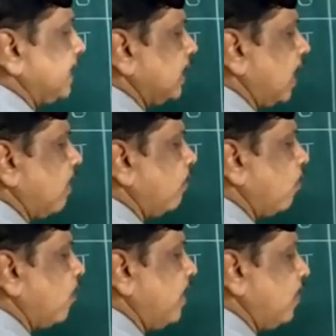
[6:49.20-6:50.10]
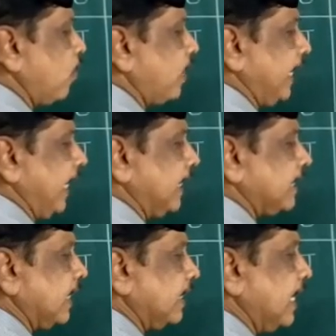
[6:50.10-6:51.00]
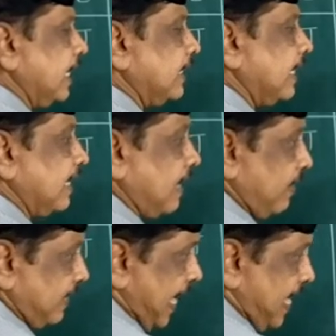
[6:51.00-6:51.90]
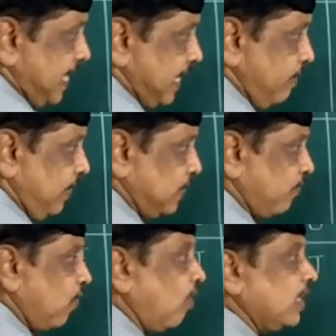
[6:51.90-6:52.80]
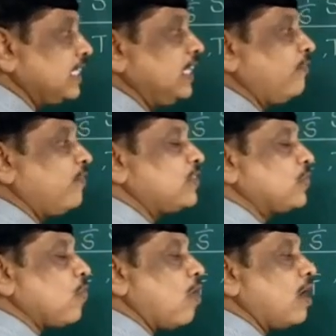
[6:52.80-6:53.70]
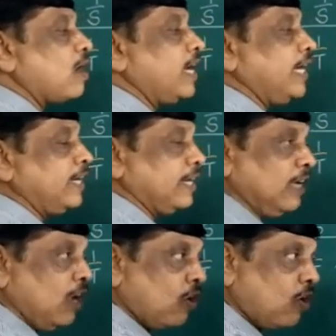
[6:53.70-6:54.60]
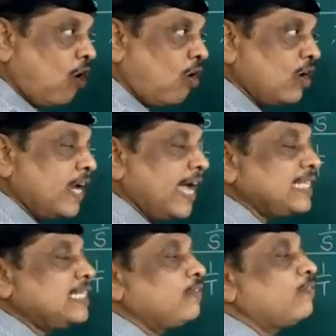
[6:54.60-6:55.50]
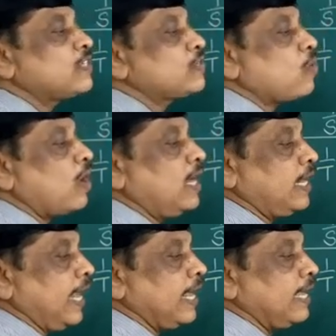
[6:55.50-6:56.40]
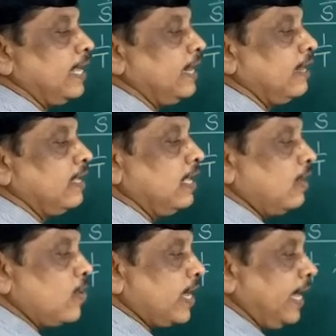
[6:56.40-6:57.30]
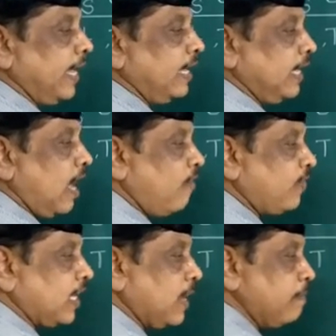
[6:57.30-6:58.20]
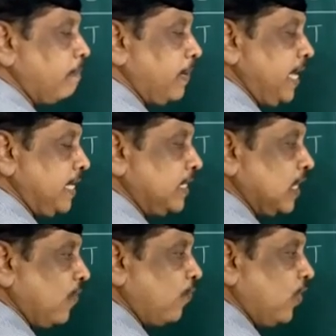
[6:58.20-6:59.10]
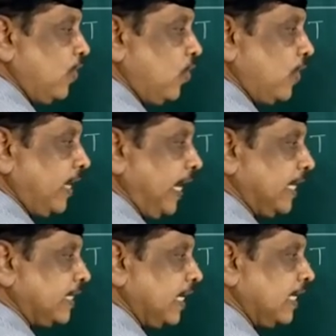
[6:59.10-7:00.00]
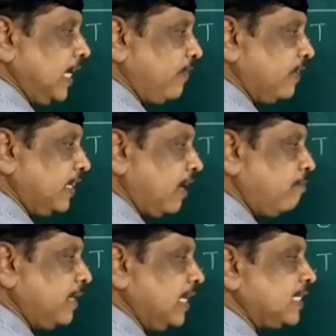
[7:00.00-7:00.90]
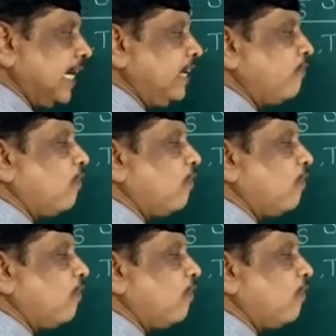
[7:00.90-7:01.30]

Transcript: of one rotation, the angle which falls in the first quadrant called as first quadrant angle. Okay, after completion of one rotation, if the terminal side